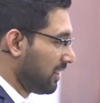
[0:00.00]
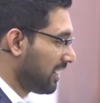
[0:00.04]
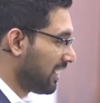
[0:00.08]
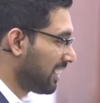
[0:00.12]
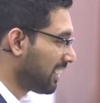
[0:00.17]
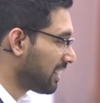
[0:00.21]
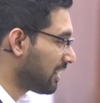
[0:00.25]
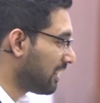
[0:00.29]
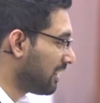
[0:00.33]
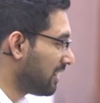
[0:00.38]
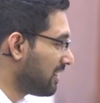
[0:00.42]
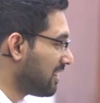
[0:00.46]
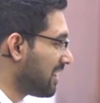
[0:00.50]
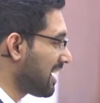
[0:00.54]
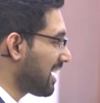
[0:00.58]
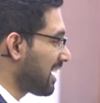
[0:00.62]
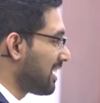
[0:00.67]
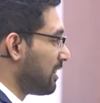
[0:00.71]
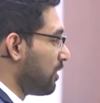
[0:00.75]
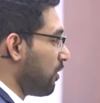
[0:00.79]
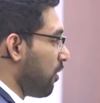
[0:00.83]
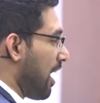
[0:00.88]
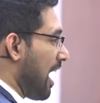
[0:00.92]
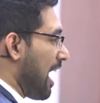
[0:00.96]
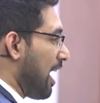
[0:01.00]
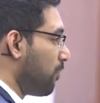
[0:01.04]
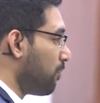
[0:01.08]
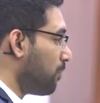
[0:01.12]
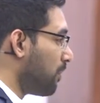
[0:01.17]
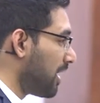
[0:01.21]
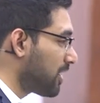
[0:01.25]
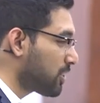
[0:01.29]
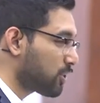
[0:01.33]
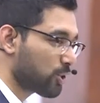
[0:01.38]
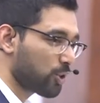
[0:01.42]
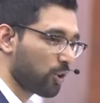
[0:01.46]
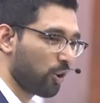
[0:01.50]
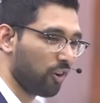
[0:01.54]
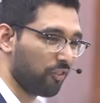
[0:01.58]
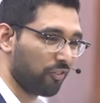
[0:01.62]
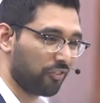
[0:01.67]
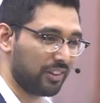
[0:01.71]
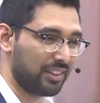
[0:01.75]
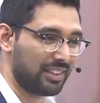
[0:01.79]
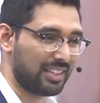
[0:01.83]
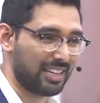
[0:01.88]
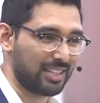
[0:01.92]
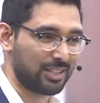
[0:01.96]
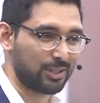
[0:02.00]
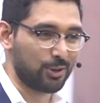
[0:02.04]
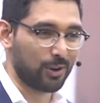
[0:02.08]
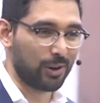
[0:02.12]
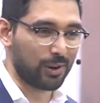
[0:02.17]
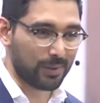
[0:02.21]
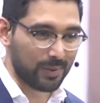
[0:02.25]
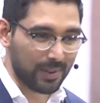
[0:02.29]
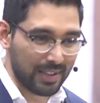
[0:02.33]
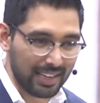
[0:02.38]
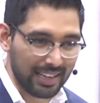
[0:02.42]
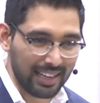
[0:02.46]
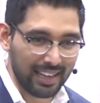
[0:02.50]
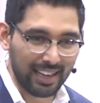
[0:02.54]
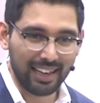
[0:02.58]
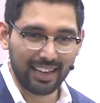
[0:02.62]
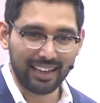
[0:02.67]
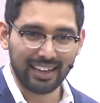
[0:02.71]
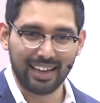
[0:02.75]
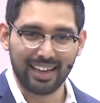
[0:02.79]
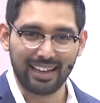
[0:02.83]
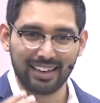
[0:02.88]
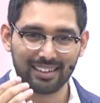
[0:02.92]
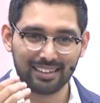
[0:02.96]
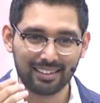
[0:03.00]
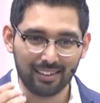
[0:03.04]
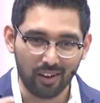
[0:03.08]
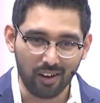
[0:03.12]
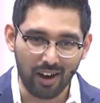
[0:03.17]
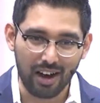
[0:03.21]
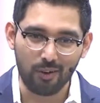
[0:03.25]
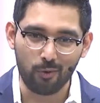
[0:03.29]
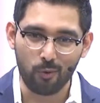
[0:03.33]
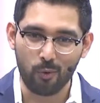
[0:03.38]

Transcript: Like, they can know how much of it that you are reading and, you know,